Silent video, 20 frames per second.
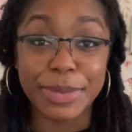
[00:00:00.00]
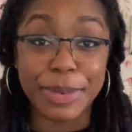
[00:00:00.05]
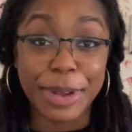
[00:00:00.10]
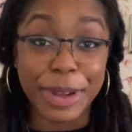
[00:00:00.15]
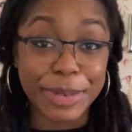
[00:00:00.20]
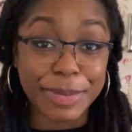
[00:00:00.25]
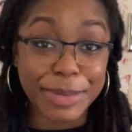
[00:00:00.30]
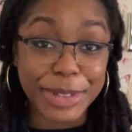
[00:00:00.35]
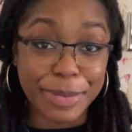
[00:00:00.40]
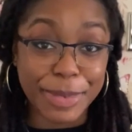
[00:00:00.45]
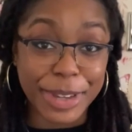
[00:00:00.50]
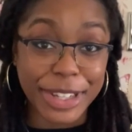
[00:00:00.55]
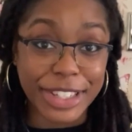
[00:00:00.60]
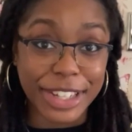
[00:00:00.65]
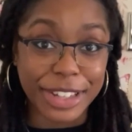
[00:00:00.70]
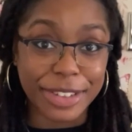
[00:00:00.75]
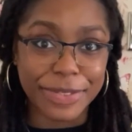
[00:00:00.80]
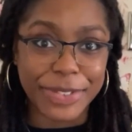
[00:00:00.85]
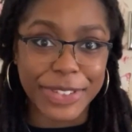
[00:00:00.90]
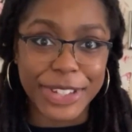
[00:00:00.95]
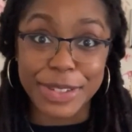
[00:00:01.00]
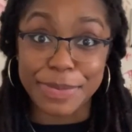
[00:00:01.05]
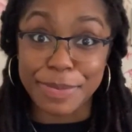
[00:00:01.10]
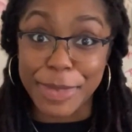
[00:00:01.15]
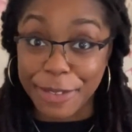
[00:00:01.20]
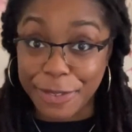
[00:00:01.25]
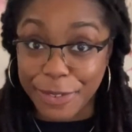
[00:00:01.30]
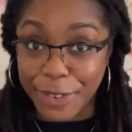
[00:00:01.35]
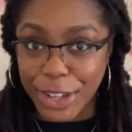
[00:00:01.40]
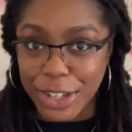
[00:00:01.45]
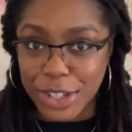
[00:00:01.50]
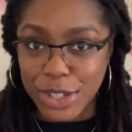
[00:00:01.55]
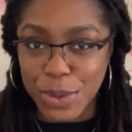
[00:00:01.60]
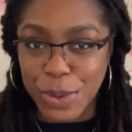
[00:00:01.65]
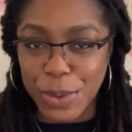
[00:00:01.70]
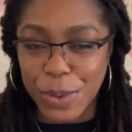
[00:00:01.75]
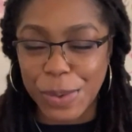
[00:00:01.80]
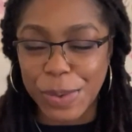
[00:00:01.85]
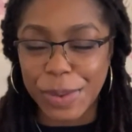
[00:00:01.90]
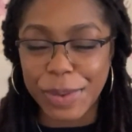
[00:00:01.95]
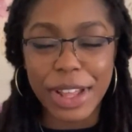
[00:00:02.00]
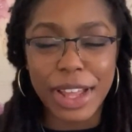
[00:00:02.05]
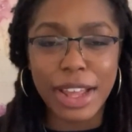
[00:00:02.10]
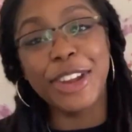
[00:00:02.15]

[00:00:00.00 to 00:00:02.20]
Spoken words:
Welcome to my channel. This is my first haul.